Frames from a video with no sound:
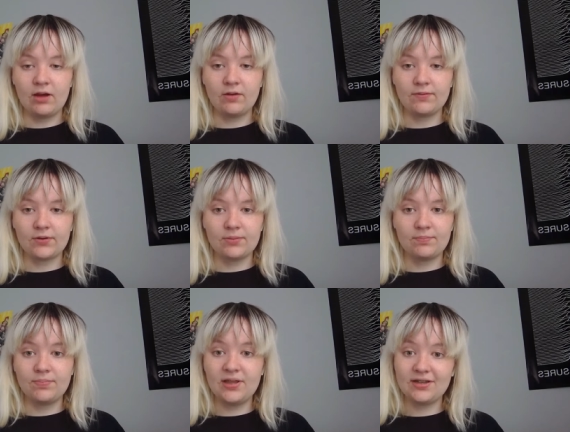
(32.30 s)

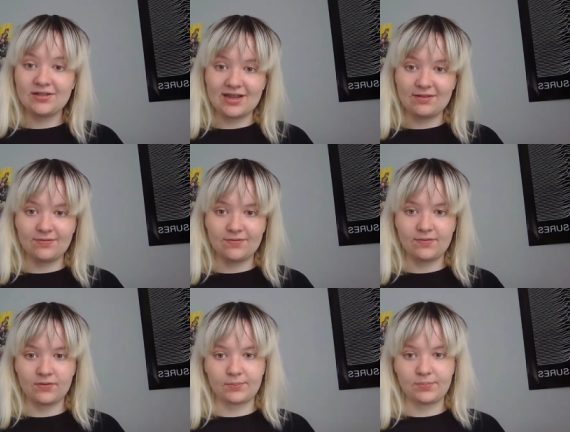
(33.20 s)
However, being deaf
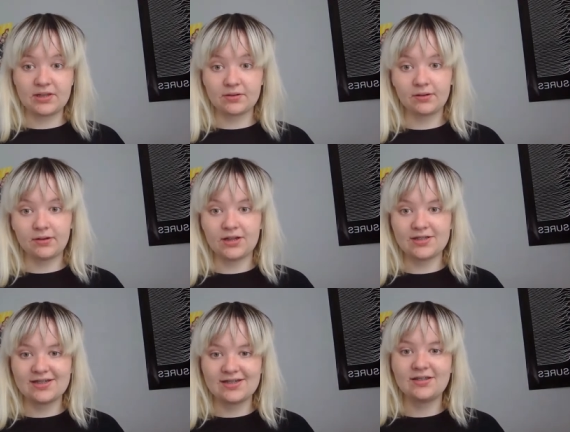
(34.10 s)
or hearing
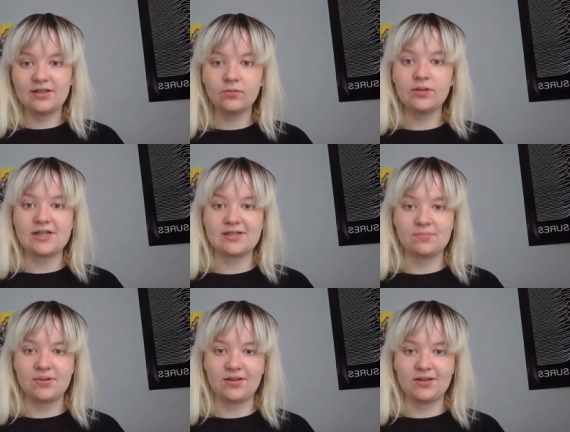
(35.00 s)
loss isn't the only
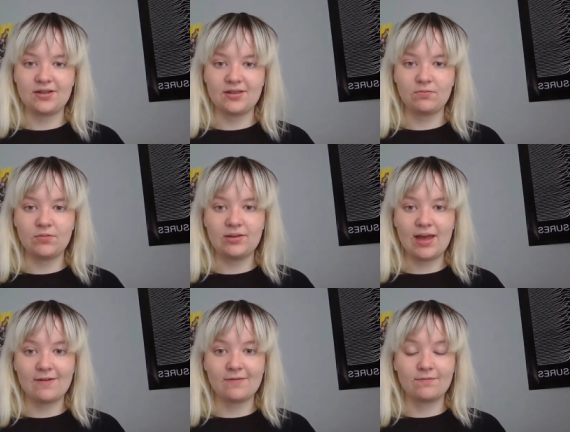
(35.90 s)
disability that we
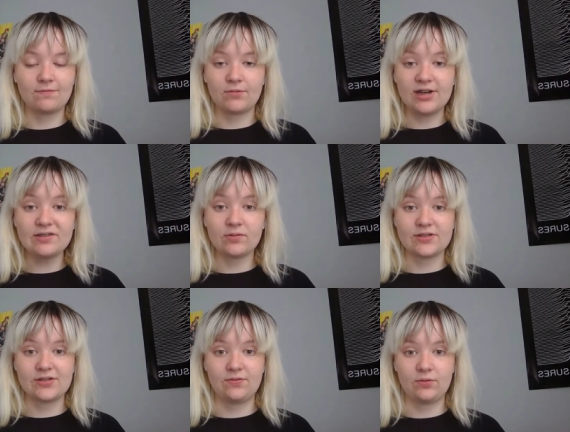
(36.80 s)
have
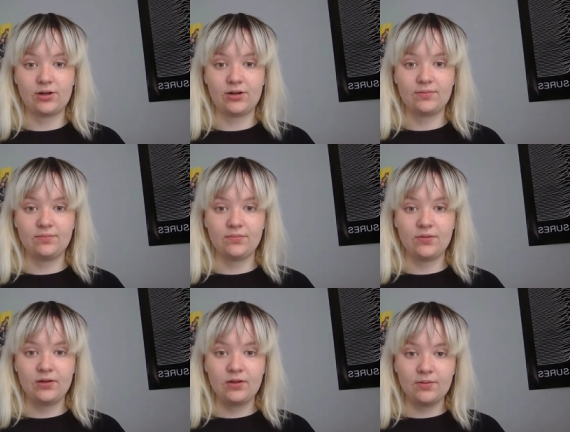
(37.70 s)
resources for.
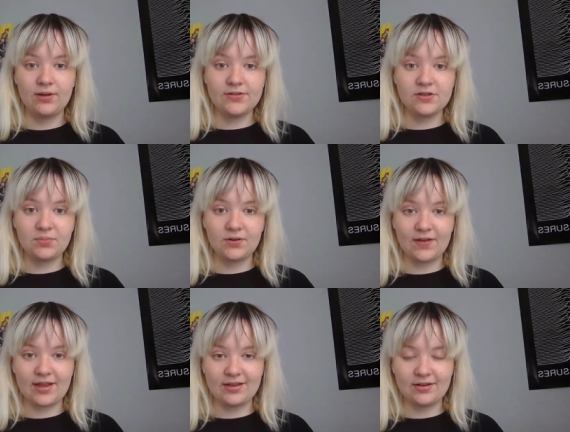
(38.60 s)
We also
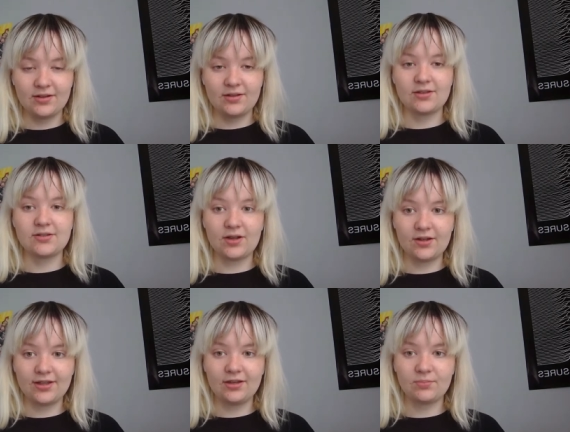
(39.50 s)
provide the
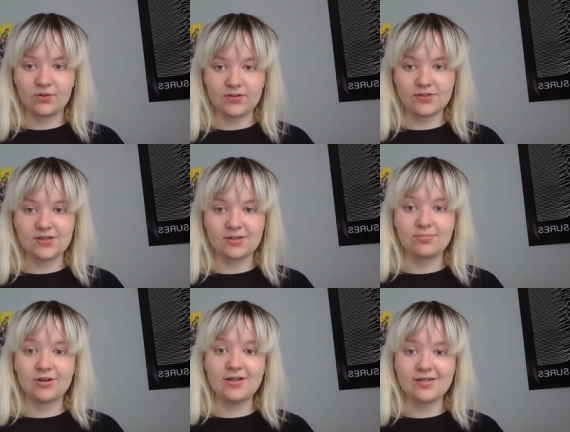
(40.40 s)
Talking Books
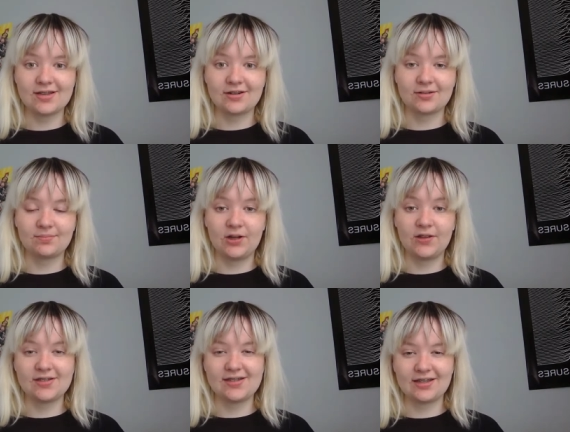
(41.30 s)
and Braille Center
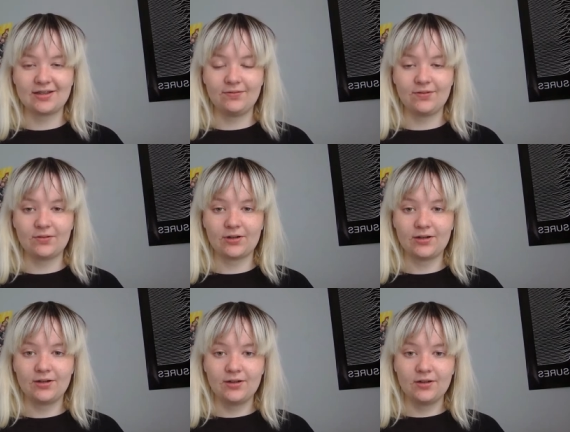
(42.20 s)
on the second
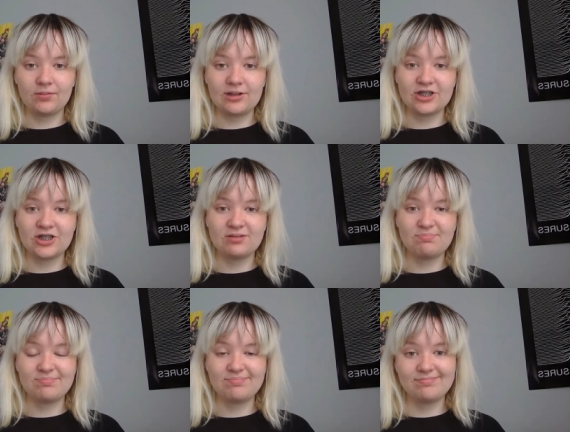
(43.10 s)
floor, which,